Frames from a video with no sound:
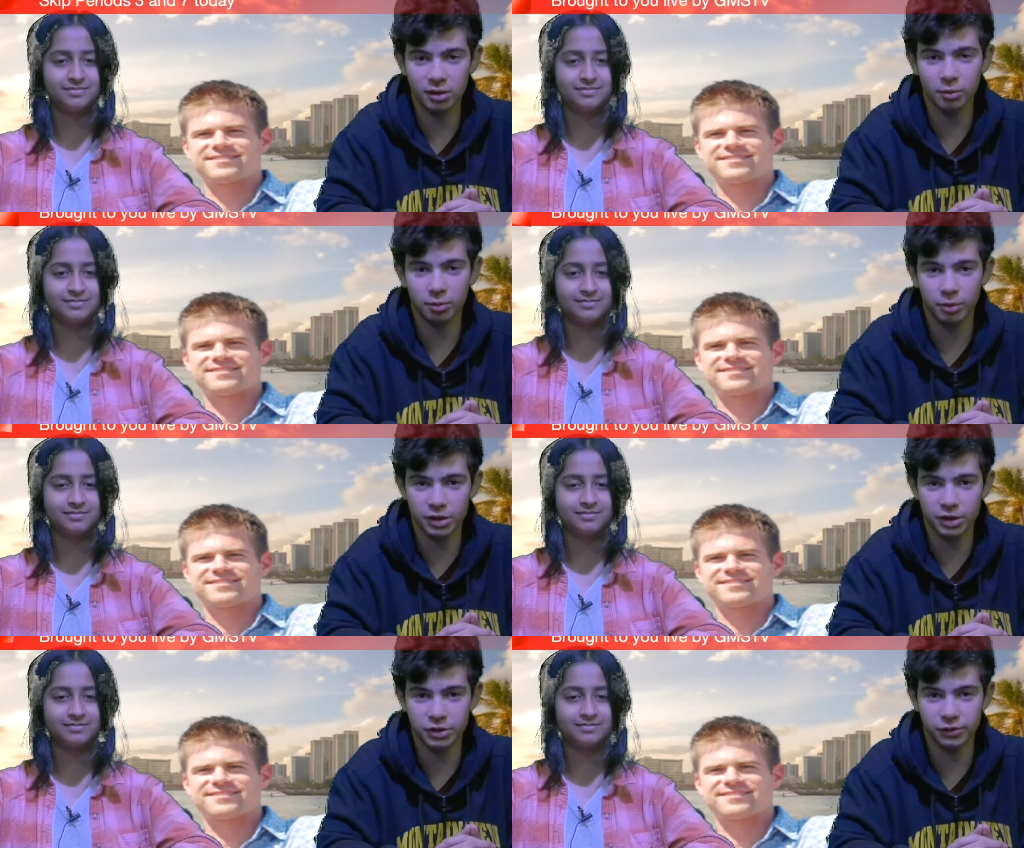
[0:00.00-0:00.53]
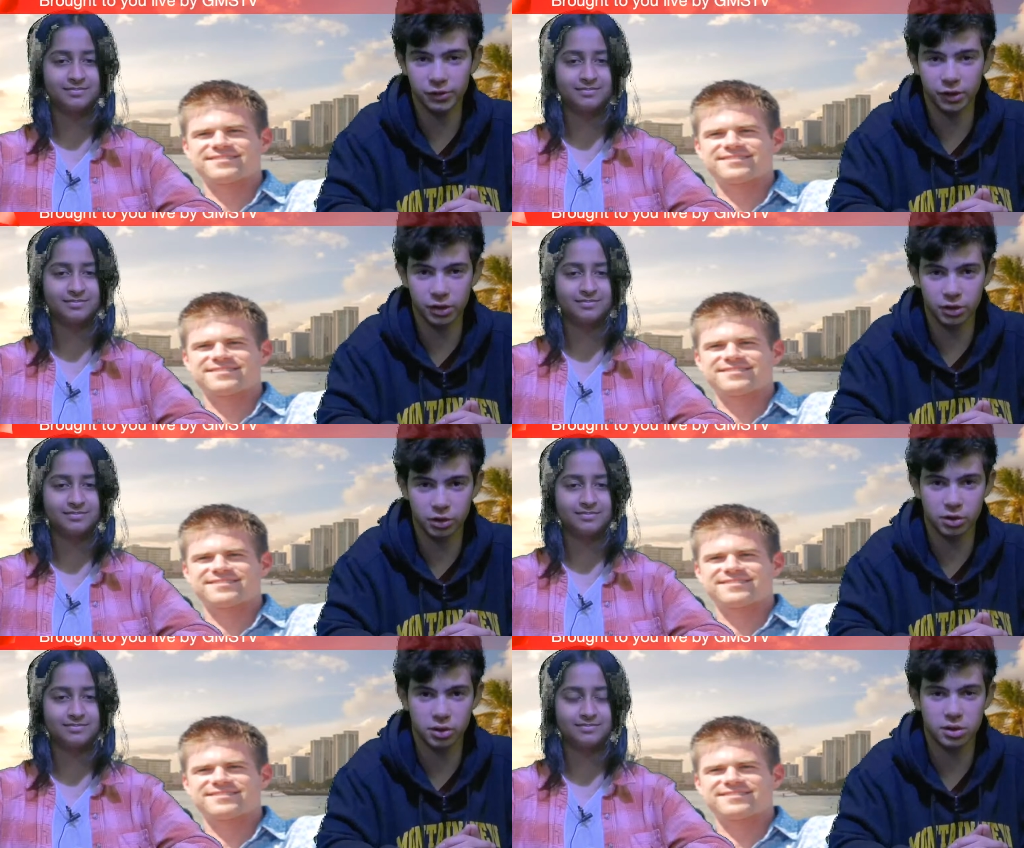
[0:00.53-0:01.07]
Speaker 1: the Pledge of
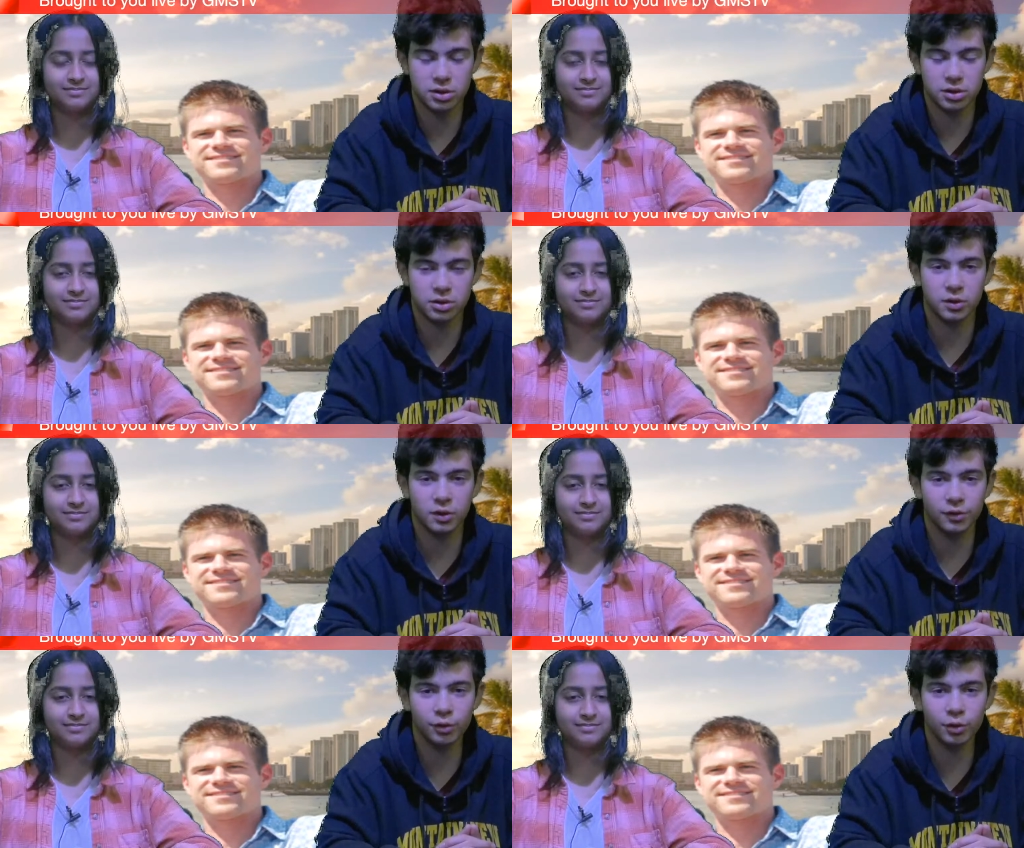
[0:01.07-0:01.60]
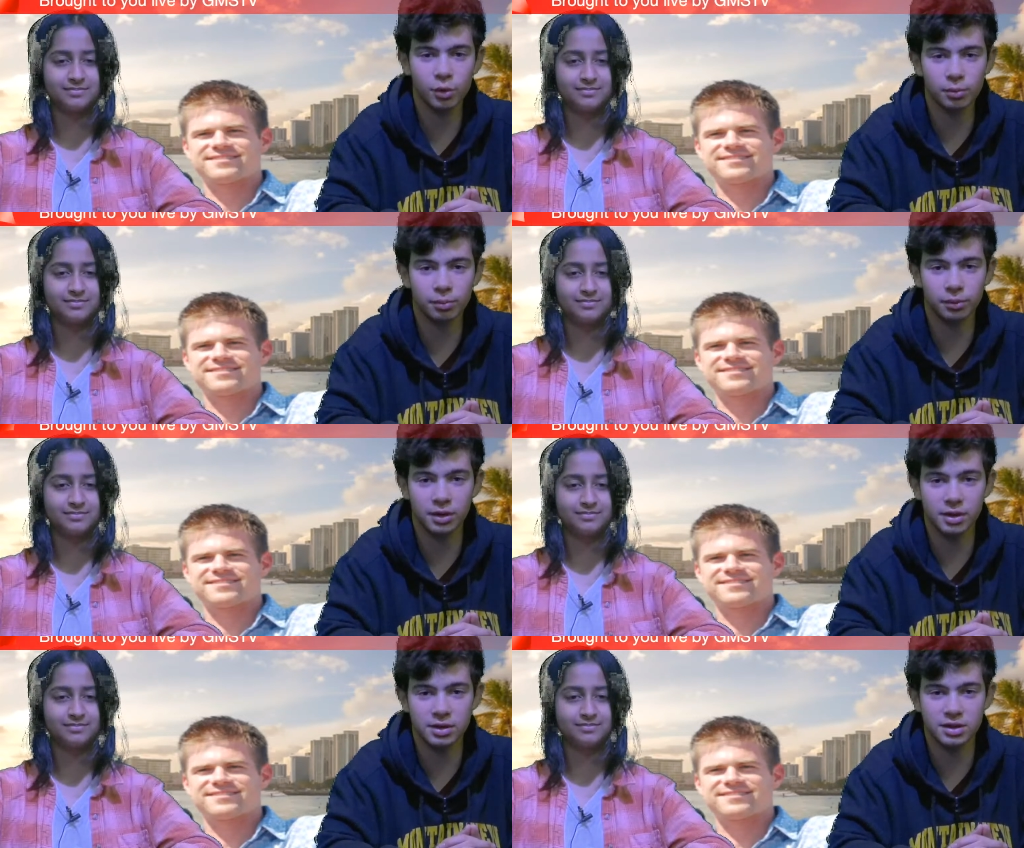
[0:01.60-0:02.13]
Allegiance, so everyone
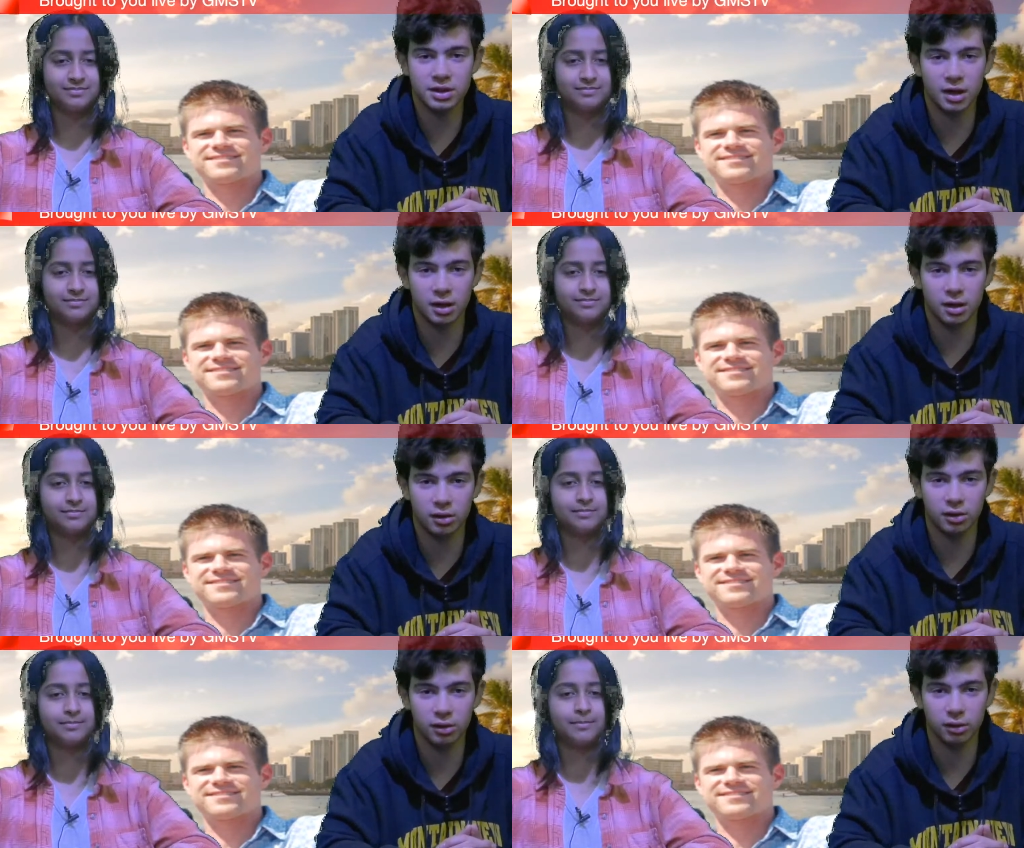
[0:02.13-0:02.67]
please stand.